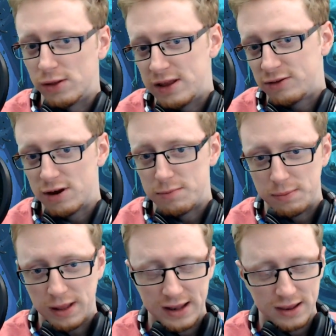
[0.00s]
it's going to be
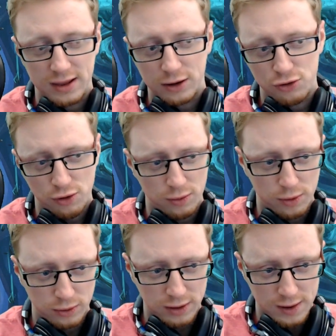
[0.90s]
played in the Control
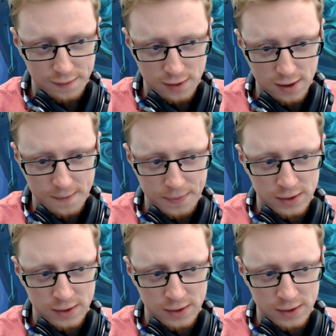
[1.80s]
Rogue that I've got.